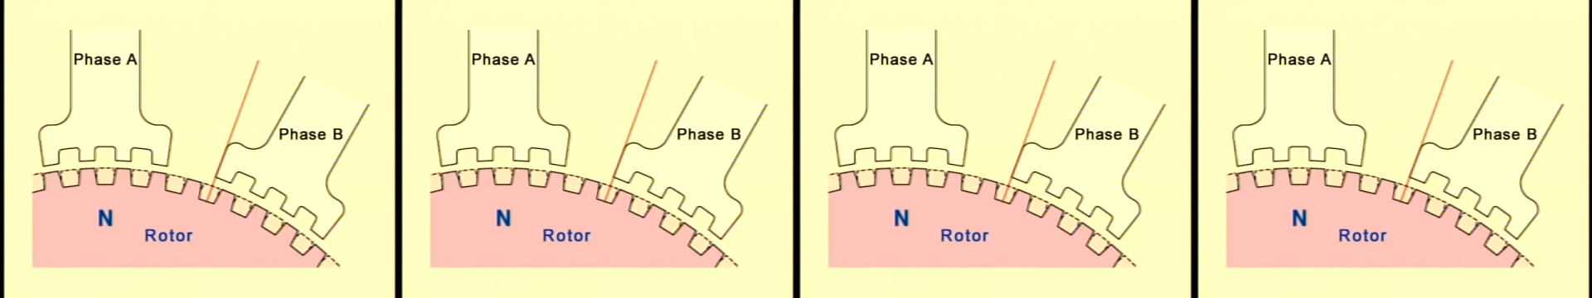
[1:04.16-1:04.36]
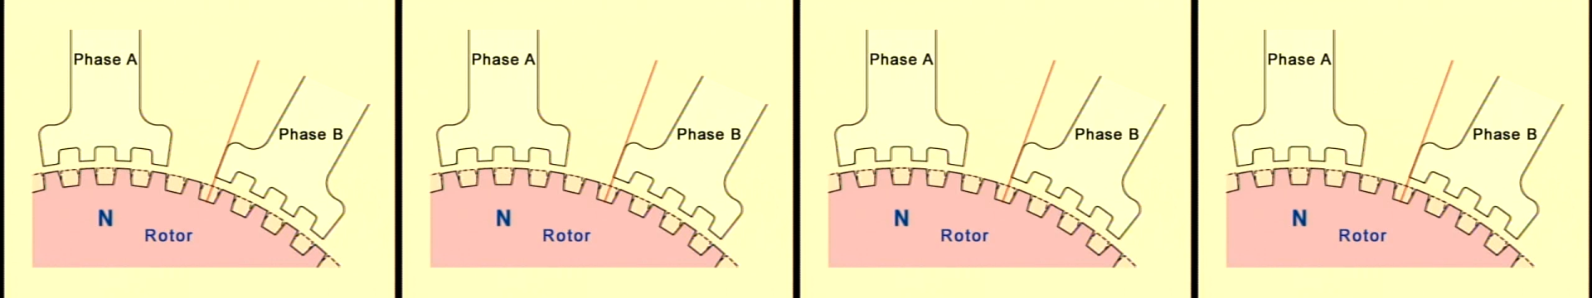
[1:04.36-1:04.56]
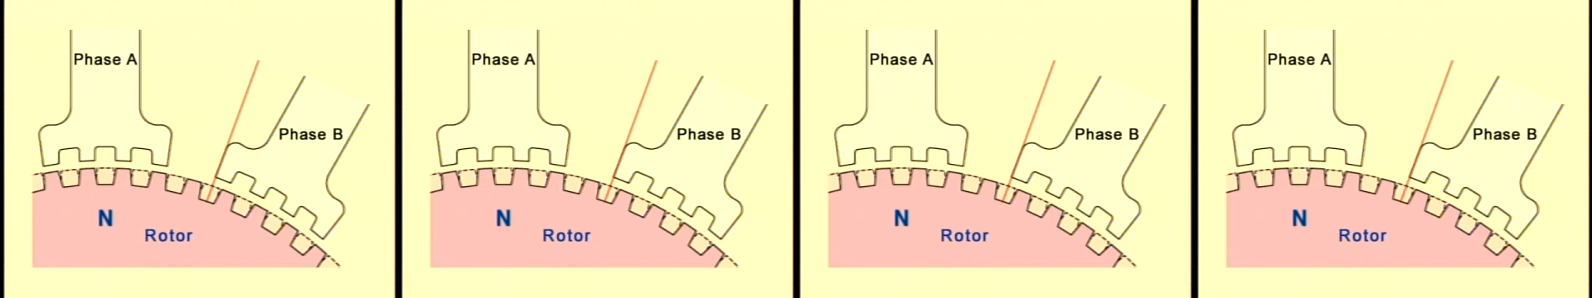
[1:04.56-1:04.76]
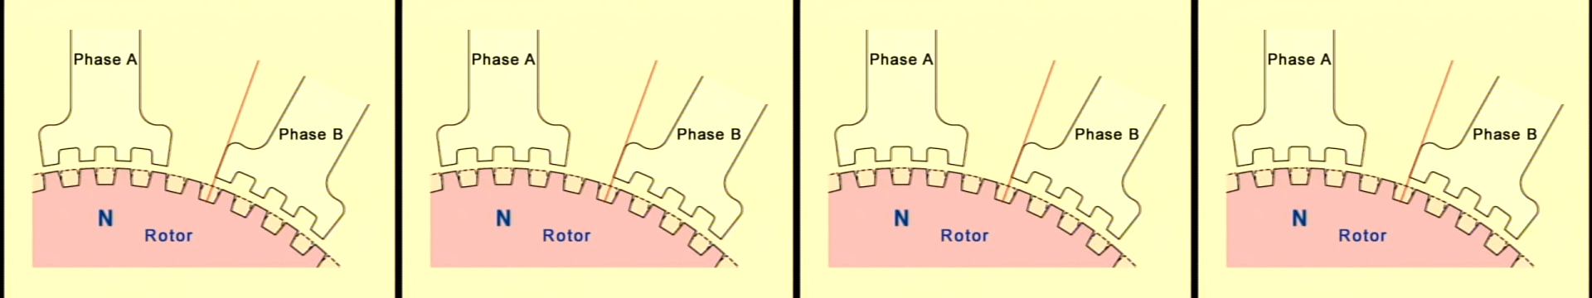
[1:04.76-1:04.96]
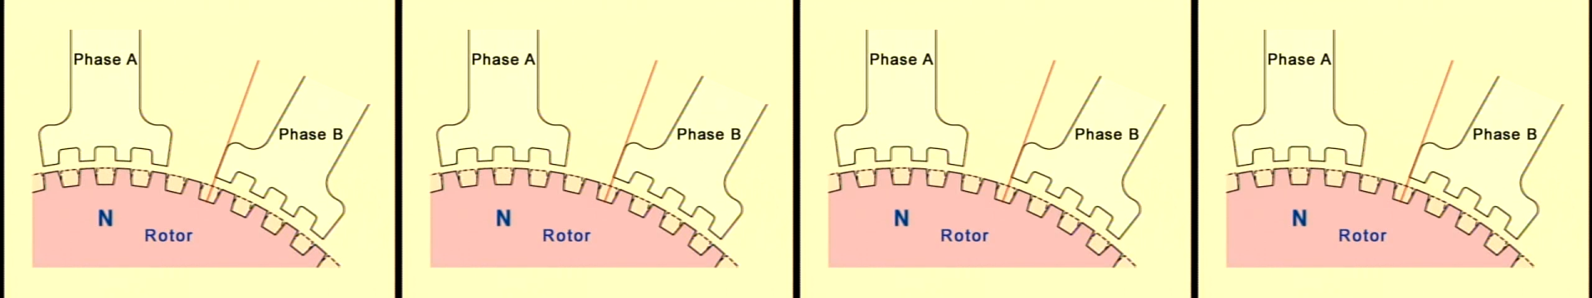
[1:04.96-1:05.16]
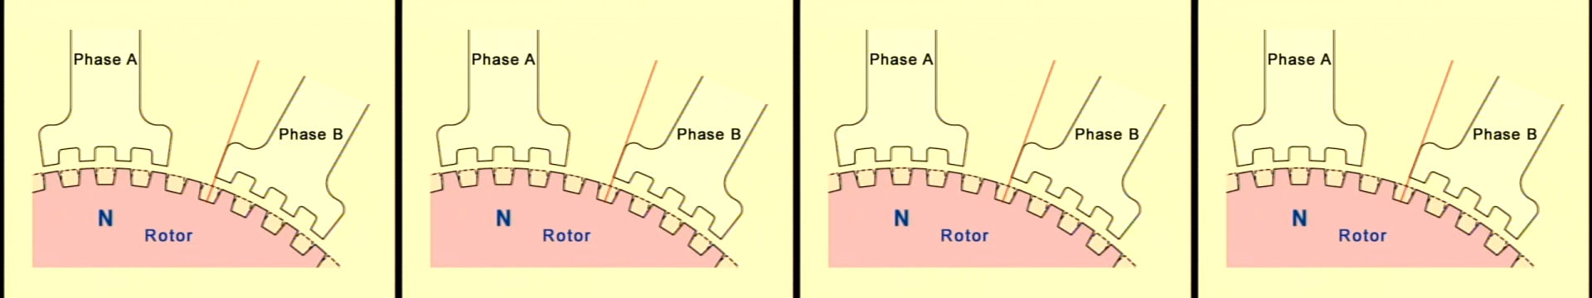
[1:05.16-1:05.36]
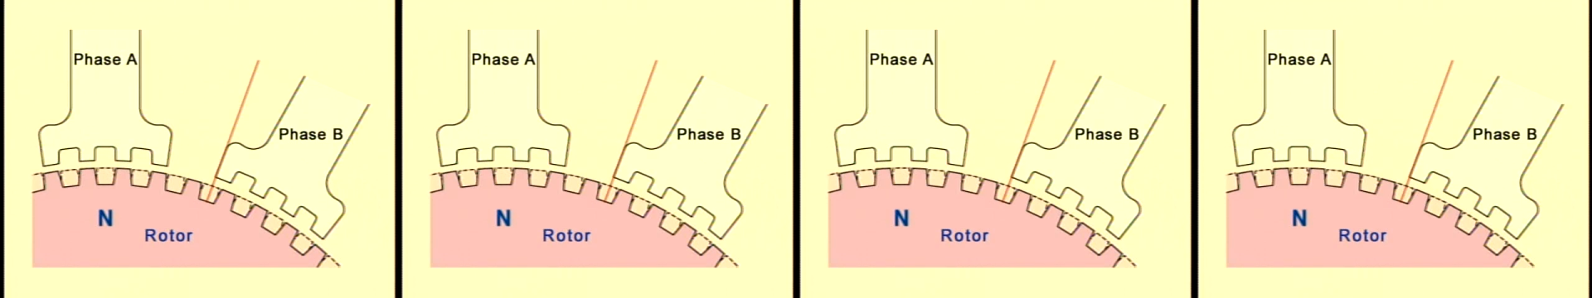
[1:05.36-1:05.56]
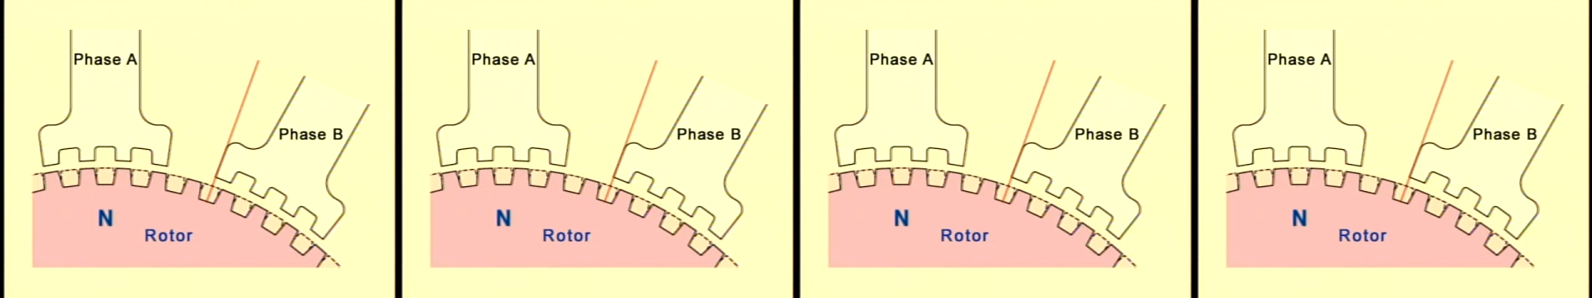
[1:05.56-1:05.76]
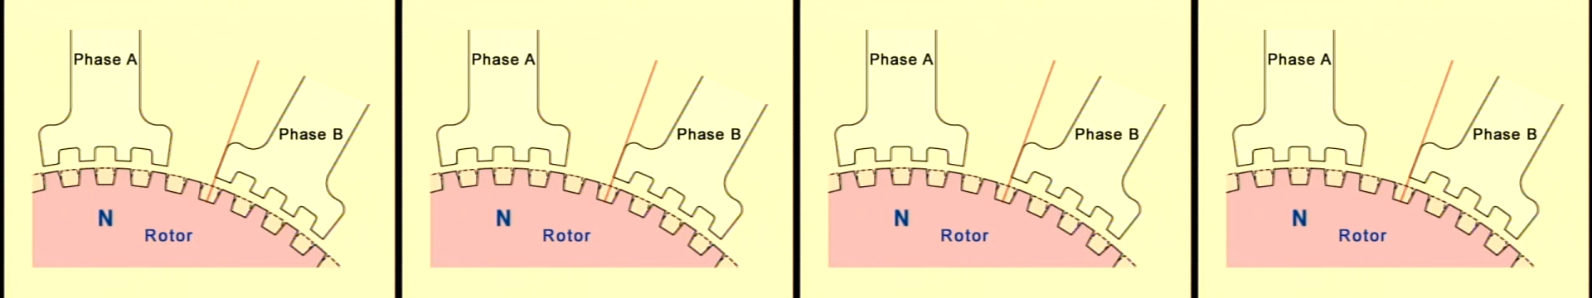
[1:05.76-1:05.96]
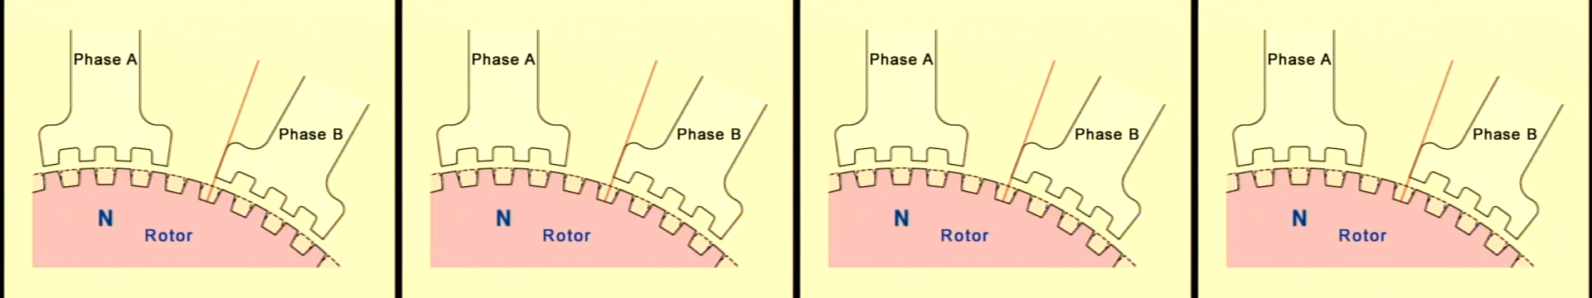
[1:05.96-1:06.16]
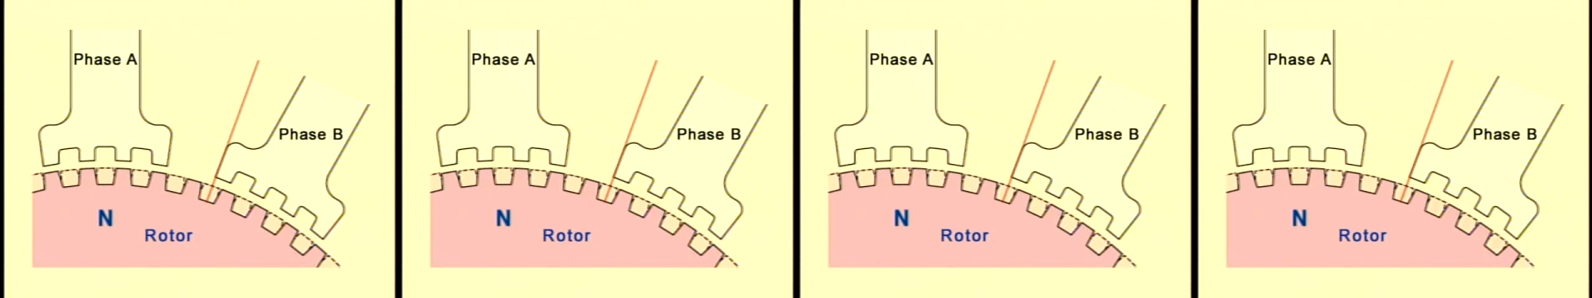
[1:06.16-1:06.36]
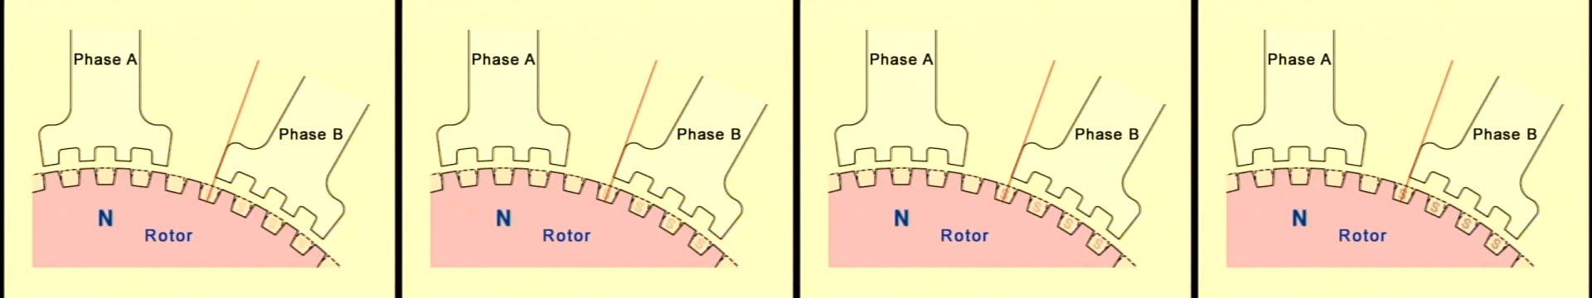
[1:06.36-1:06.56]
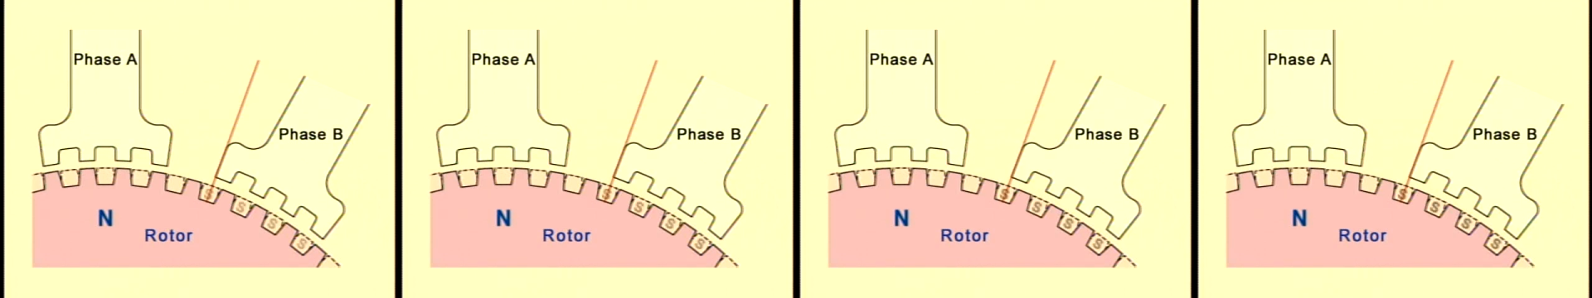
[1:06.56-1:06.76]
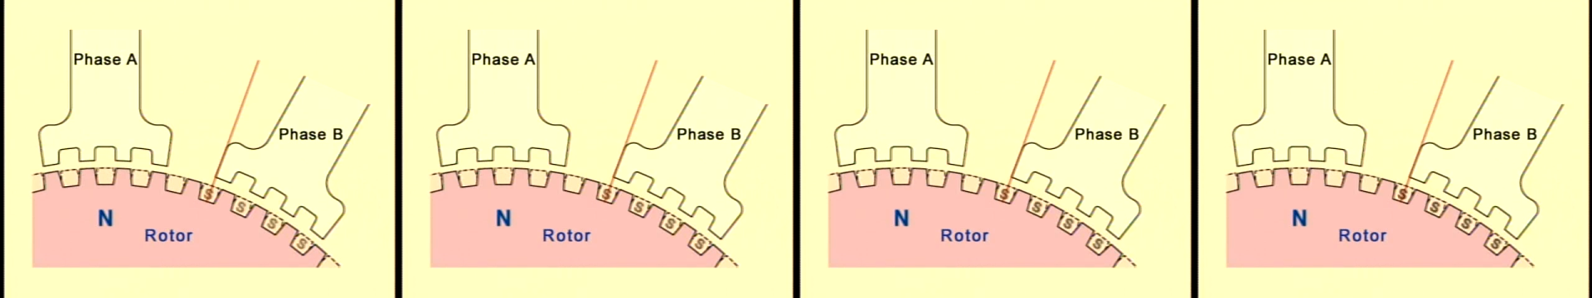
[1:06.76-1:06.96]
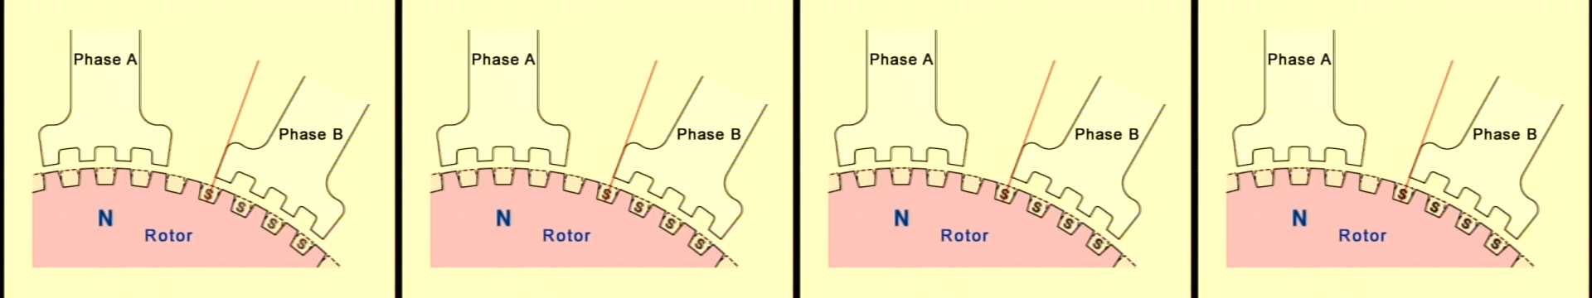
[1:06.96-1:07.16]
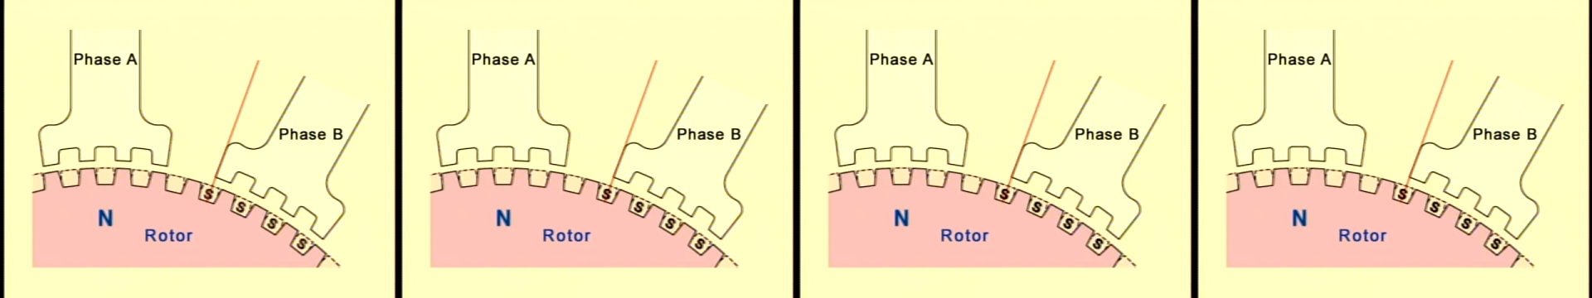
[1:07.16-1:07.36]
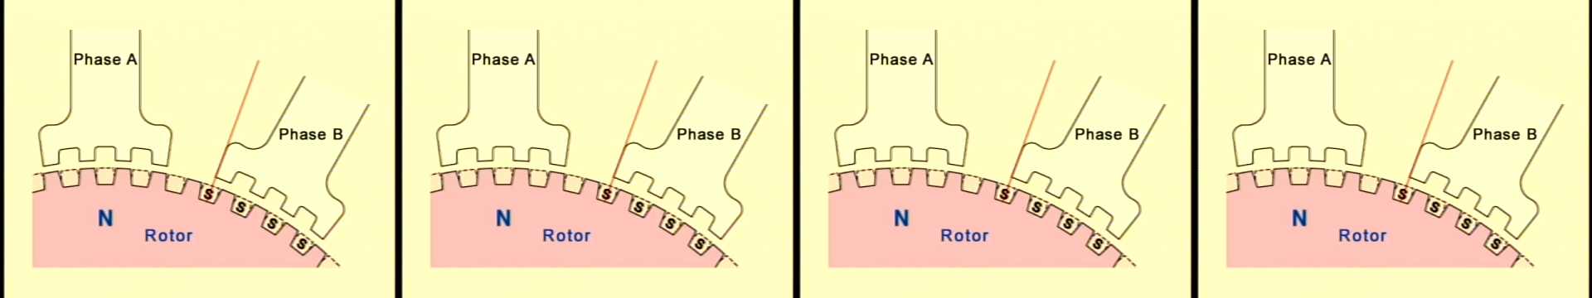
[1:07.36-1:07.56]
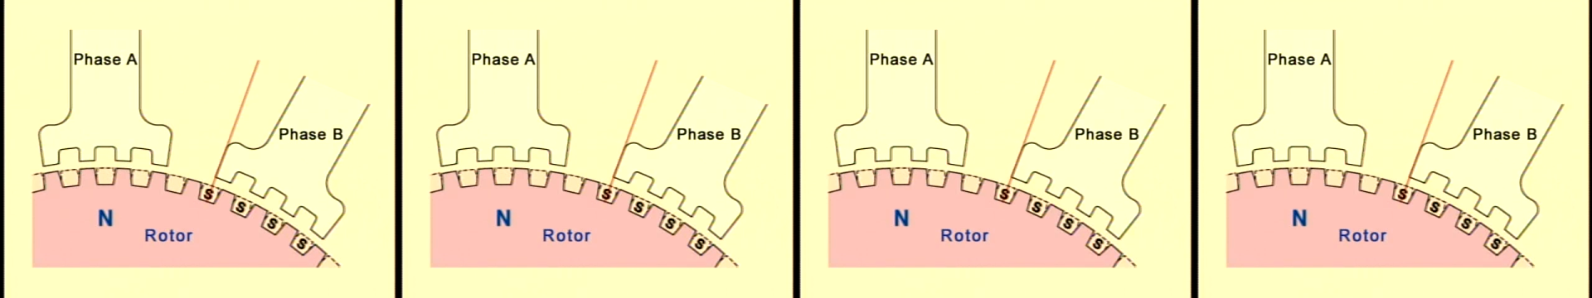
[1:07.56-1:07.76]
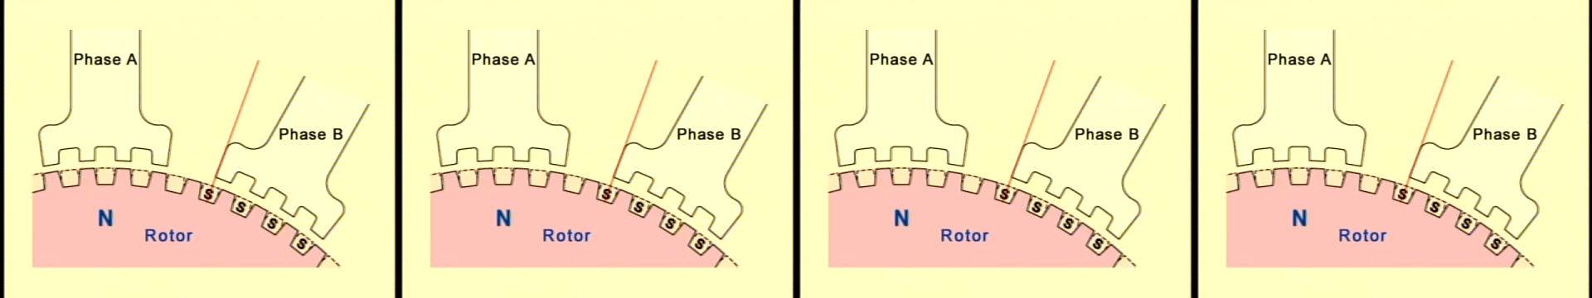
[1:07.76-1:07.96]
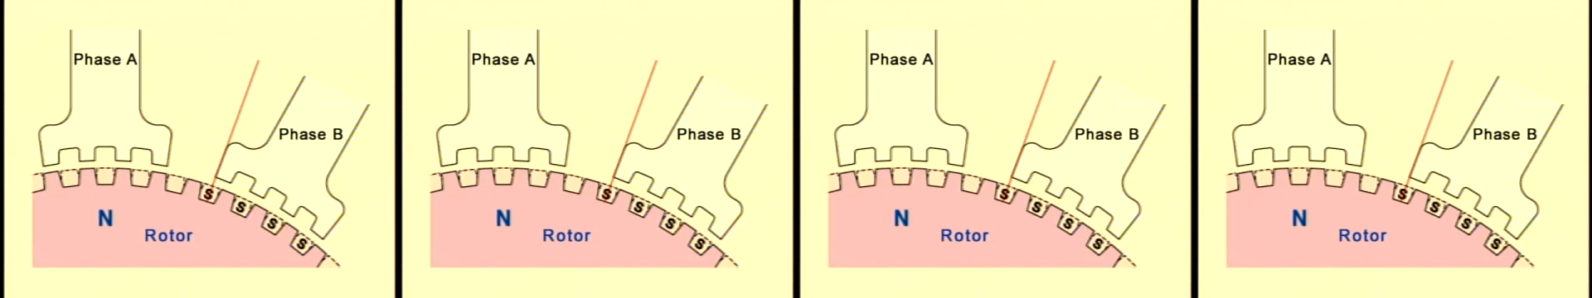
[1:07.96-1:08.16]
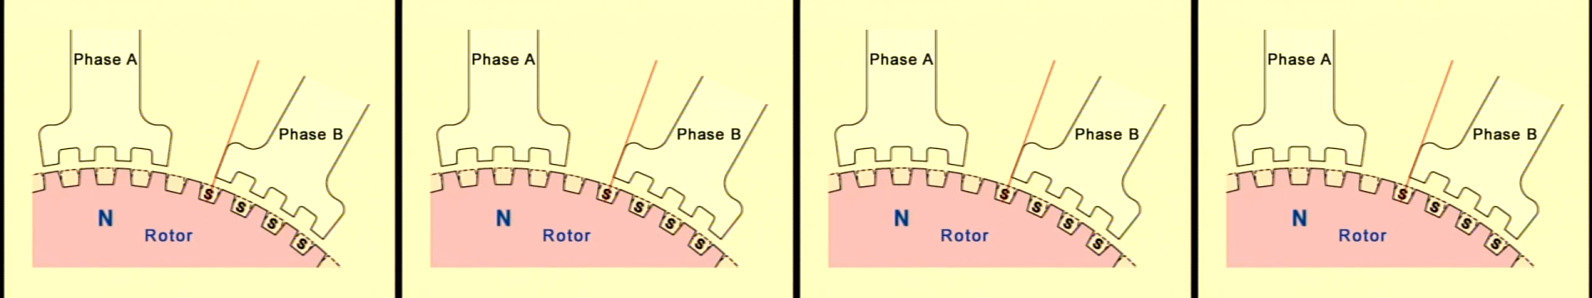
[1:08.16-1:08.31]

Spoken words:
(no speaker visible)